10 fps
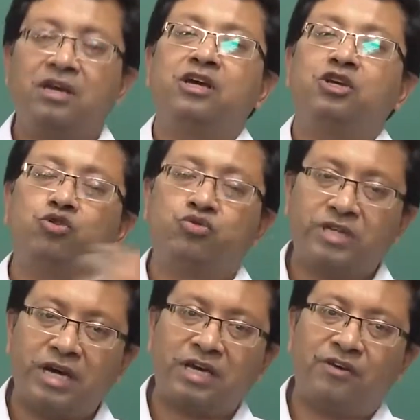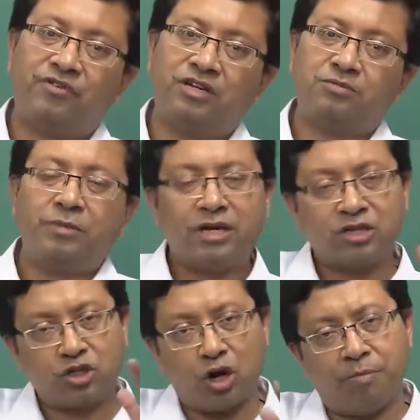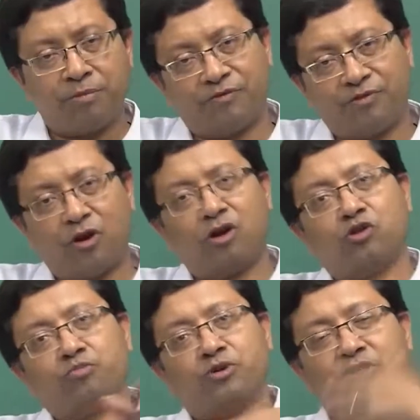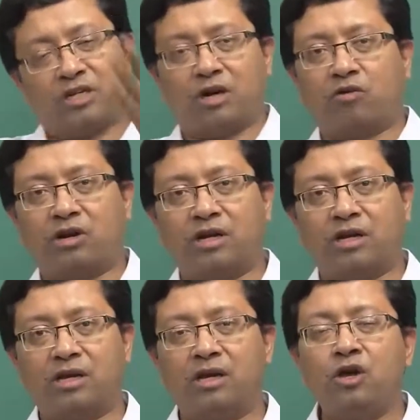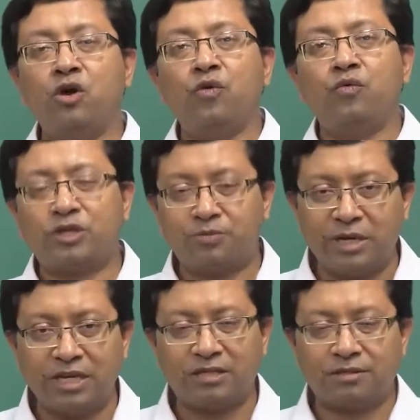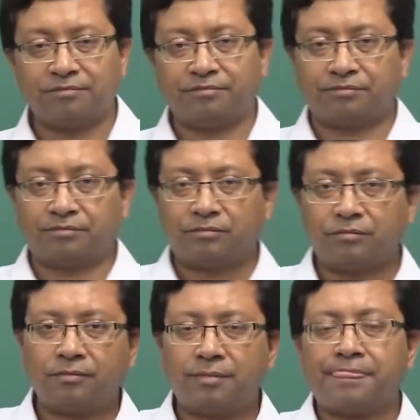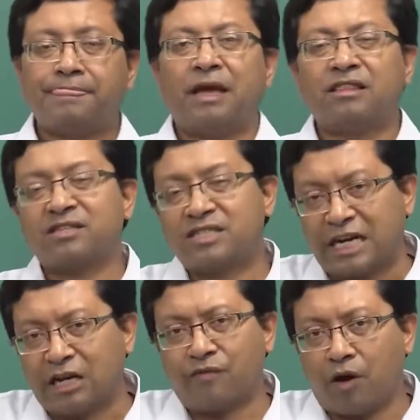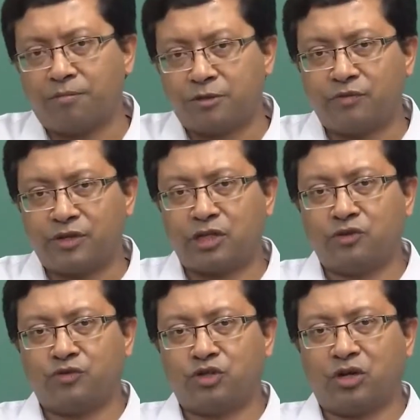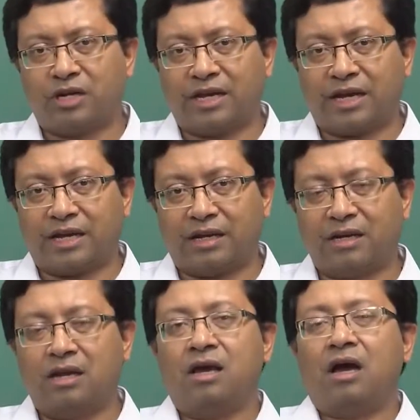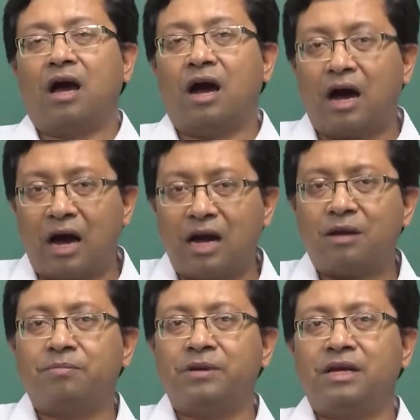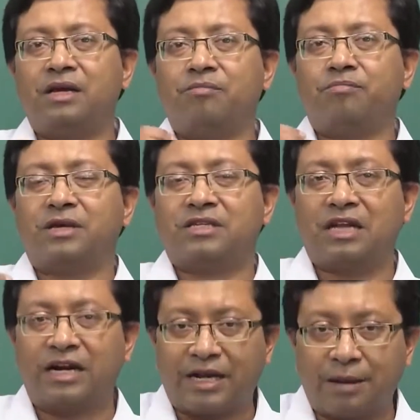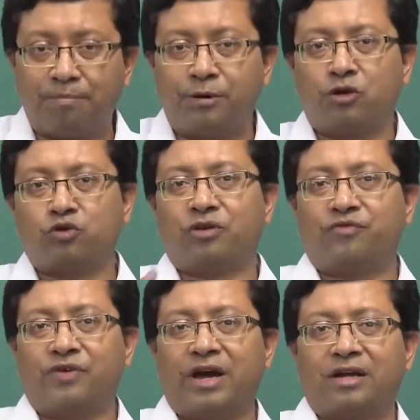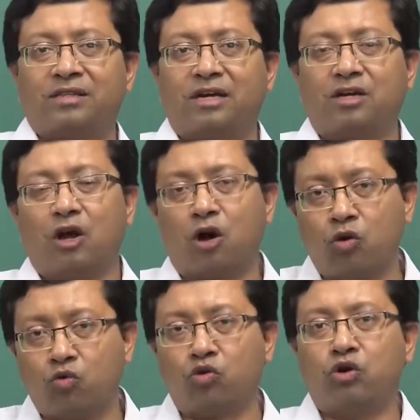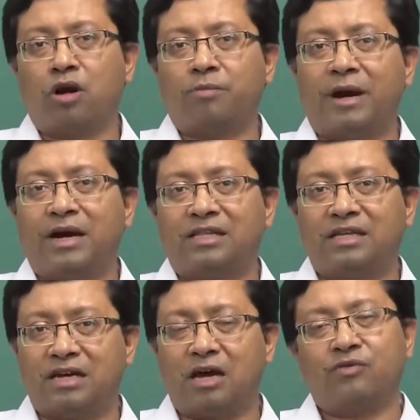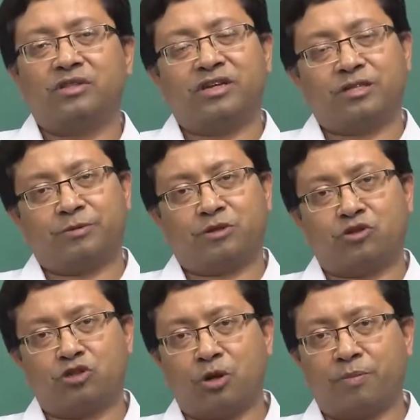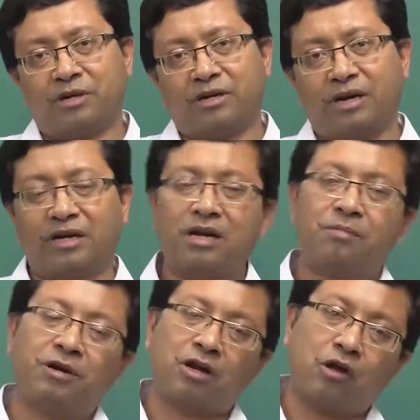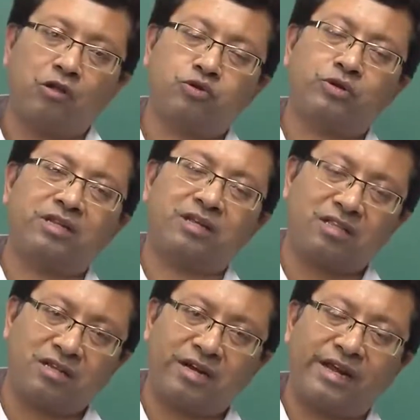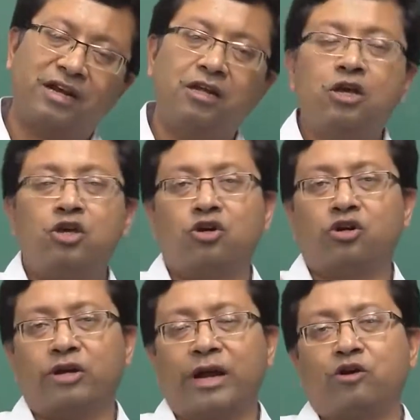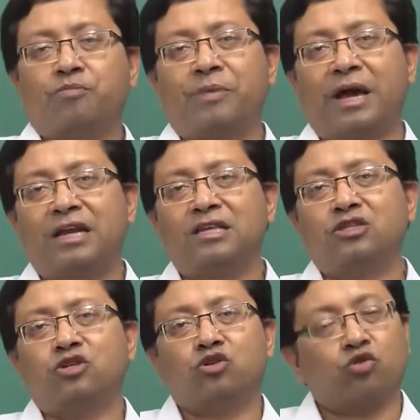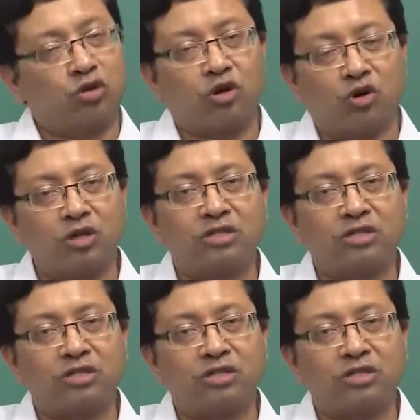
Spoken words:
You check, if it is met, stop, if not, you proceed accordingly, which means that the set of observations which you are taking are being basically tempered to the fact that how good or bad they are with respect to the stopping criteria, but also at the other end you are trying to balance your total cost